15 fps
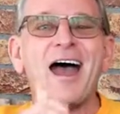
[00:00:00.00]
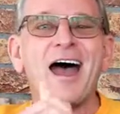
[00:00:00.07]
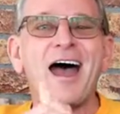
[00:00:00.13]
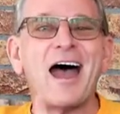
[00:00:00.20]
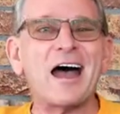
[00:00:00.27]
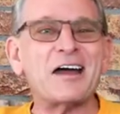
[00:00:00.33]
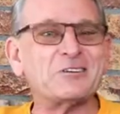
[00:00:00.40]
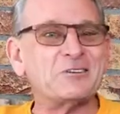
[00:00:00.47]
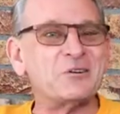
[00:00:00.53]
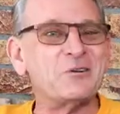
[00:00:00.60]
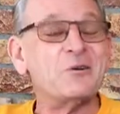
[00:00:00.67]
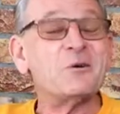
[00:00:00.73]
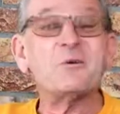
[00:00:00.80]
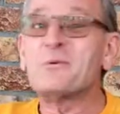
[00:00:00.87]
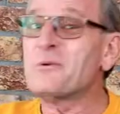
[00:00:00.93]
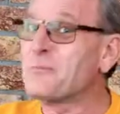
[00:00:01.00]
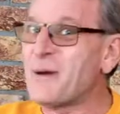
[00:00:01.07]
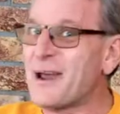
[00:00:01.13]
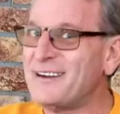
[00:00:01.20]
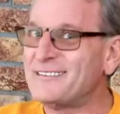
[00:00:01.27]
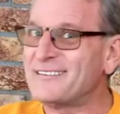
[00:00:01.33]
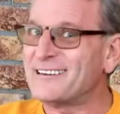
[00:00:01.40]
How To With
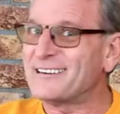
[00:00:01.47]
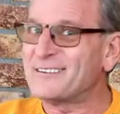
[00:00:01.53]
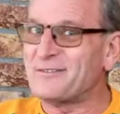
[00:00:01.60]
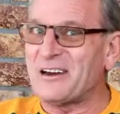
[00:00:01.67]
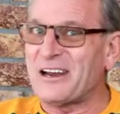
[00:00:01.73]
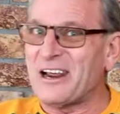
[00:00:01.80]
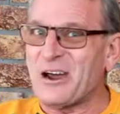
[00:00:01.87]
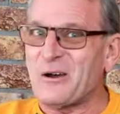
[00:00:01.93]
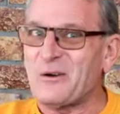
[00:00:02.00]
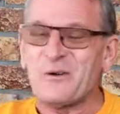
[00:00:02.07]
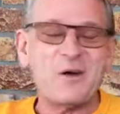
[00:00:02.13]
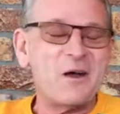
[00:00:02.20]
Basics video.